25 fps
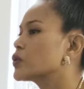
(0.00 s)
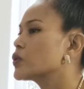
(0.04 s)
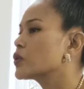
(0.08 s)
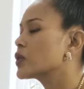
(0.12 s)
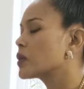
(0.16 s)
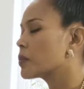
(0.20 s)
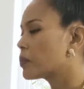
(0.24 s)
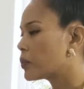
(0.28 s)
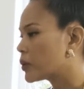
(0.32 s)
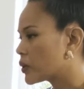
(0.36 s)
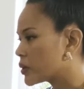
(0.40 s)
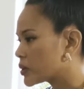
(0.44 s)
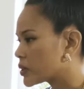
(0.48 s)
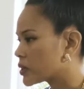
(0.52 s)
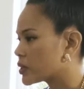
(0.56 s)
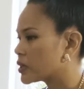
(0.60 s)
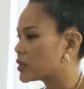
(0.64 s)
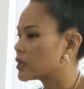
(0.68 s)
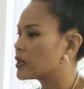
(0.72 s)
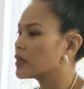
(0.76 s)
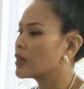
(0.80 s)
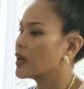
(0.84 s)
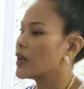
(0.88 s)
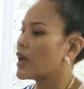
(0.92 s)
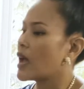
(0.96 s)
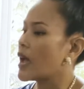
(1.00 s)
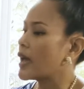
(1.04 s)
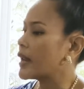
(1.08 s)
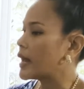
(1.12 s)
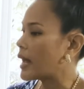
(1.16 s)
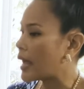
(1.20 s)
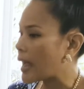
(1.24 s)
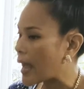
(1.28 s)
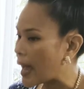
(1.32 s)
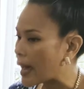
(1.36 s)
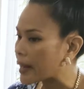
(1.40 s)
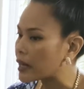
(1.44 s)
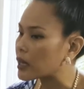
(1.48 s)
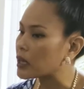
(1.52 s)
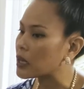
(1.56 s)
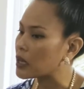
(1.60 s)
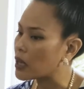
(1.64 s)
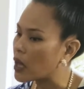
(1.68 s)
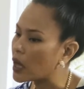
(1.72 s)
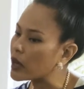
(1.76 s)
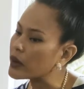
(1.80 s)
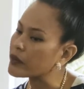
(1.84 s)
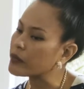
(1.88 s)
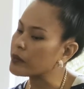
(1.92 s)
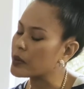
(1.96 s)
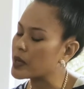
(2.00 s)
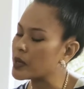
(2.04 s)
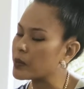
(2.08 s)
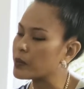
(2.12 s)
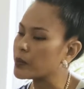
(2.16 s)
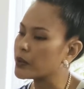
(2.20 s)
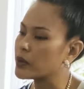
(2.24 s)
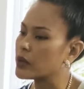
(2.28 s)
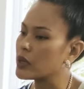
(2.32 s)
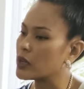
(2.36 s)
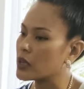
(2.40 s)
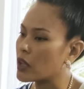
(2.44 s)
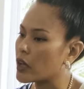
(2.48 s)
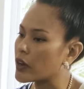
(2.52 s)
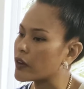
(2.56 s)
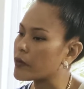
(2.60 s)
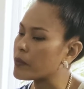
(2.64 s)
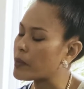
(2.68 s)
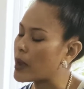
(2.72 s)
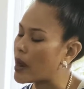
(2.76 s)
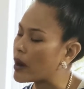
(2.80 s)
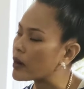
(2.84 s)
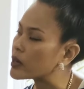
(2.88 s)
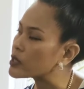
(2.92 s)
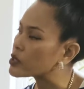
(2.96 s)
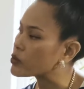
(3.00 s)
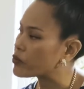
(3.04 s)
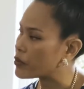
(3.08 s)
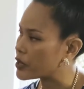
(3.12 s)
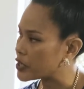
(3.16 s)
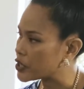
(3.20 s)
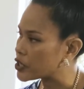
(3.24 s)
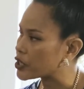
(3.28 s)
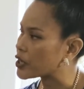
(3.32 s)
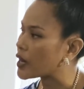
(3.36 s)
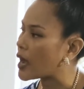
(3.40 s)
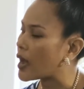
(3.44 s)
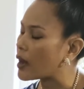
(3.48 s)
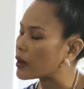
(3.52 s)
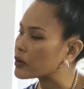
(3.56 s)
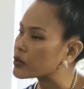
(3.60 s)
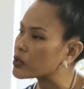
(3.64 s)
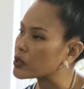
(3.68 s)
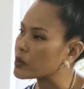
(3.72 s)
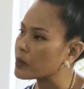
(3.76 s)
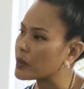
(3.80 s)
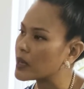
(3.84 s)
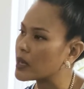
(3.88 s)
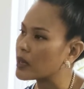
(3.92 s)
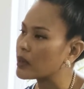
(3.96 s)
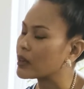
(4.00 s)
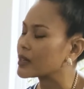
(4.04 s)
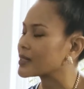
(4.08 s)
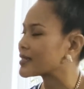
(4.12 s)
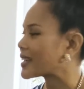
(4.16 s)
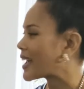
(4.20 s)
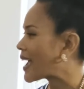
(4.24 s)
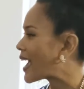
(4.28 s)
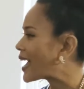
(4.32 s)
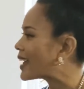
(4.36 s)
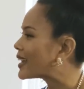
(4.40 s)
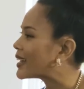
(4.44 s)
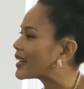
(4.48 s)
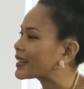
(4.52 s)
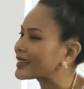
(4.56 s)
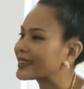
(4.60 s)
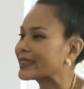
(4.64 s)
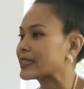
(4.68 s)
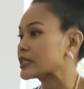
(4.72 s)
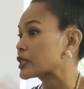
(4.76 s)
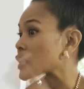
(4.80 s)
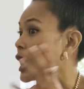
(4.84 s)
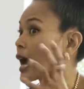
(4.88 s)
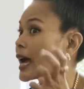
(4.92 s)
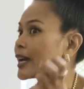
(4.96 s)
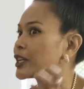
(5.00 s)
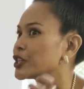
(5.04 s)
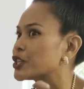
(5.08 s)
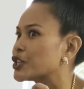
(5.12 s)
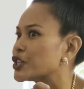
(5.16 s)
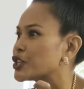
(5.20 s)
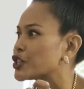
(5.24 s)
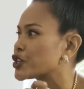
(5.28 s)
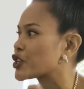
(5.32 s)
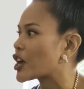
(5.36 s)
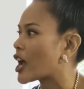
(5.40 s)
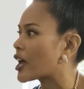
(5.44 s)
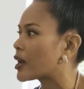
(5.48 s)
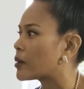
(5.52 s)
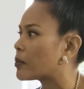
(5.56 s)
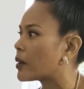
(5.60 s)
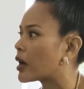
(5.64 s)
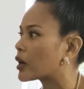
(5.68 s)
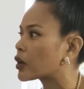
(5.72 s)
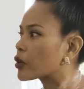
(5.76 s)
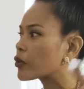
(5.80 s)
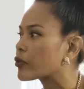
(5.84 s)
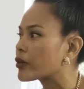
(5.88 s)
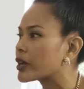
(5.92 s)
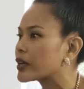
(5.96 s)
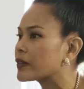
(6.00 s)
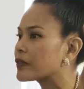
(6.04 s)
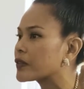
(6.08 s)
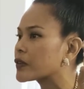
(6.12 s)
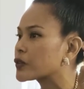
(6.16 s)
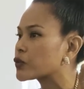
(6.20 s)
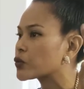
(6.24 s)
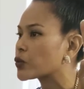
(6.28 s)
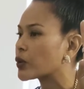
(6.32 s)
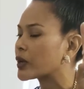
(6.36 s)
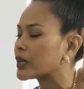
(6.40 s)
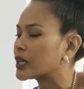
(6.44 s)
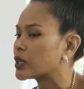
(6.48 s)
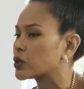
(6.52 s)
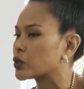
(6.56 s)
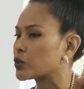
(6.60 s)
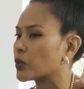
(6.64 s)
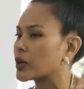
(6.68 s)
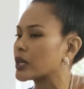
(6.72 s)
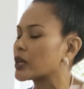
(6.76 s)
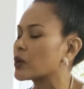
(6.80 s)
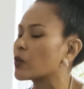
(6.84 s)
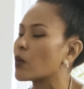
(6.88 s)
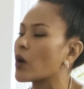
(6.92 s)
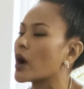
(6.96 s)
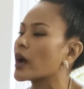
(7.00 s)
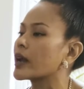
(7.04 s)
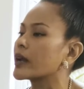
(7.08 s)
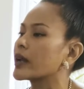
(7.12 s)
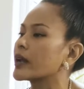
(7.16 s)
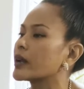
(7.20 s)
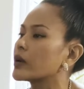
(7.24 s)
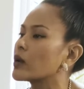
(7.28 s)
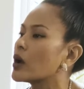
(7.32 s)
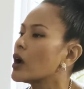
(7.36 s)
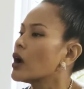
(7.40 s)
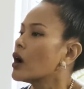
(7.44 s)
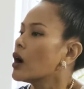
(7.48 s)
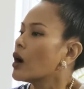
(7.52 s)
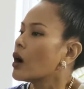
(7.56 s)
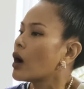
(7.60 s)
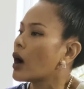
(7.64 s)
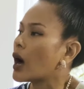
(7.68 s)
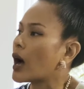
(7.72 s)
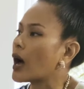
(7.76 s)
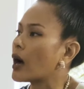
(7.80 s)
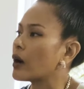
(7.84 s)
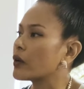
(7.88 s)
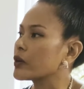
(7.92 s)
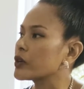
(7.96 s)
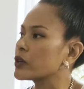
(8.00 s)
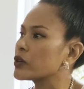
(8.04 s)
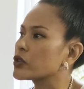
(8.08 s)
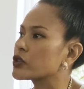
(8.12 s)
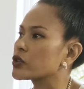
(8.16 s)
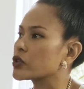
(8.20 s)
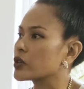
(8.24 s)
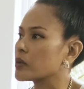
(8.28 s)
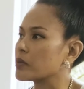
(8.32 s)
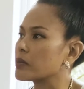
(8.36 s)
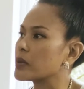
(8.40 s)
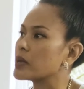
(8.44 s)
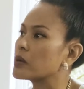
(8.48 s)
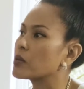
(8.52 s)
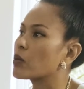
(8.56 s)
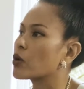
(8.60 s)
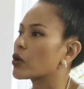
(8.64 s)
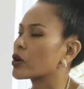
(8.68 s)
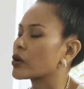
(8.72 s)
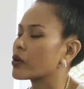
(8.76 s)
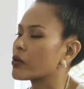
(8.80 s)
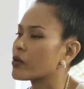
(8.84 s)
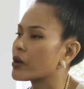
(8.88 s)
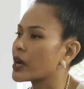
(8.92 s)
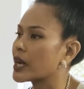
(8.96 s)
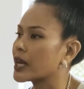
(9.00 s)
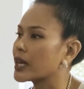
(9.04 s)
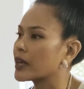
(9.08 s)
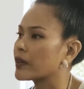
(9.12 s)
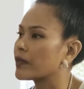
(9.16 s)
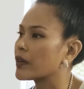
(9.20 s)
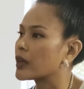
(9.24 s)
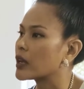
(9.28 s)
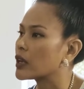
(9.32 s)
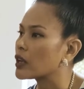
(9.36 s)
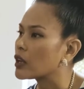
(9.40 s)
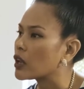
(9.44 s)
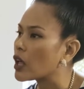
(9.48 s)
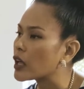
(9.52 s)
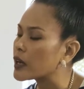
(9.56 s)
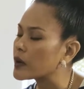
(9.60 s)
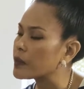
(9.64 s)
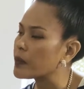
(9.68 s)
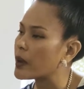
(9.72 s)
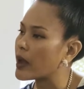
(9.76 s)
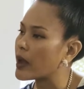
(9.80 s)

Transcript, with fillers: to the person, and I had a lot of people, a lot of parents reaching out to me because I had like this IG chat about Creative 2021 and how you should be more creative, and a lot of